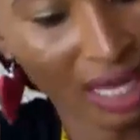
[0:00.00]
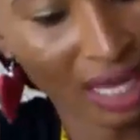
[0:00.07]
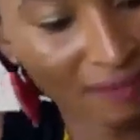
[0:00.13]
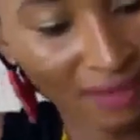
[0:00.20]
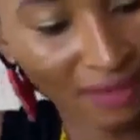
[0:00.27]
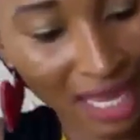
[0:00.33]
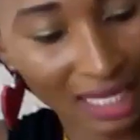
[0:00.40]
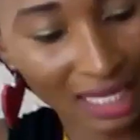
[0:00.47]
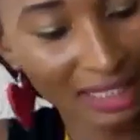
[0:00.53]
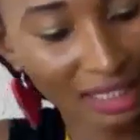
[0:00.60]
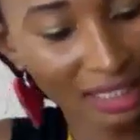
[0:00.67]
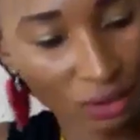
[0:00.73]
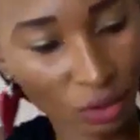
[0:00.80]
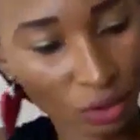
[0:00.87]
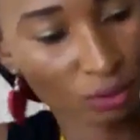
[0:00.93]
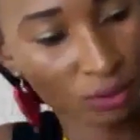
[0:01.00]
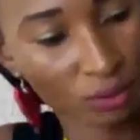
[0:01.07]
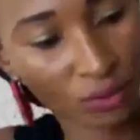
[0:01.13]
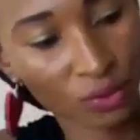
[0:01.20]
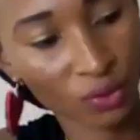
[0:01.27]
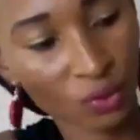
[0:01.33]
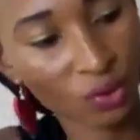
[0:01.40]
After adding gum
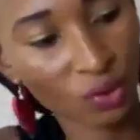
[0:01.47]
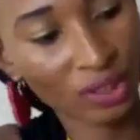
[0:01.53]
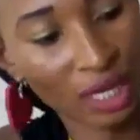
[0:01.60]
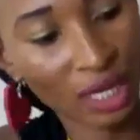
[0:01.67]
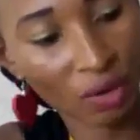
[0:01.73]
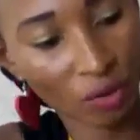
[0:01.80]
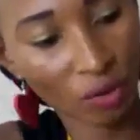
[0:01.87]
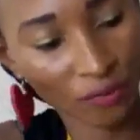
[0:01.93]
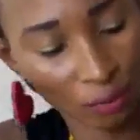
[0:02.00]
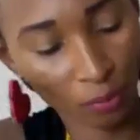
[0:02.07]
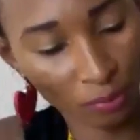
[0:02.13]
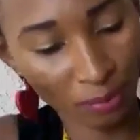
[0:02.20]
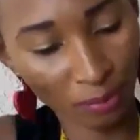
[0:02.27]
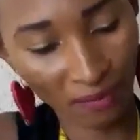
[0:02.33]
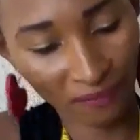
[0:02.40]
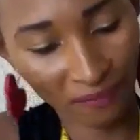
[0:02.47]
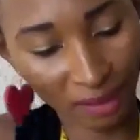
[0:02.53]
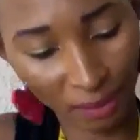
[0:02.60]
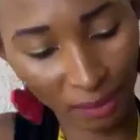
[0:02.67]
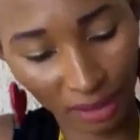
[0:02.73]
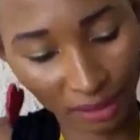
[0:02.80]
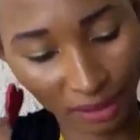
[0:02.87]
to the down of your paper
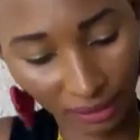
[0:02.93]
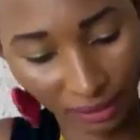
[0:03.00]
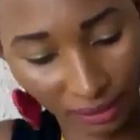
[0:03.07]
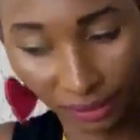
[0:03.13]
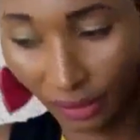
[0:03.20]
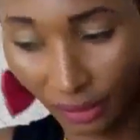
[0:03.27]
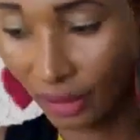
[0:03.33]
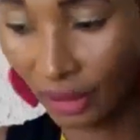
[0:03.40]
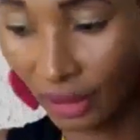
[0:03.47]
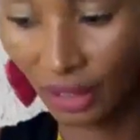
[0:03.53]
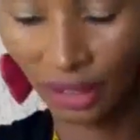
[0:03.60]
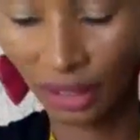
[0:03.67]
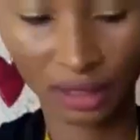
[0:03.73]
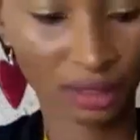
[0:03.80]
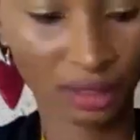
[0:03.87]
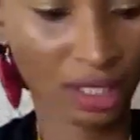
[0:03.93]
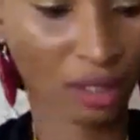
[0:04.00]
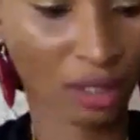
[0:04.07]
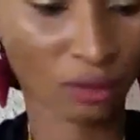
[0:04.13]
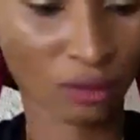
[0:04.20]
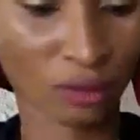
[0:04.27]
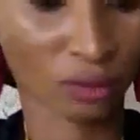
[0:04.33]
fiber,
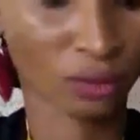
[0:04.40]
now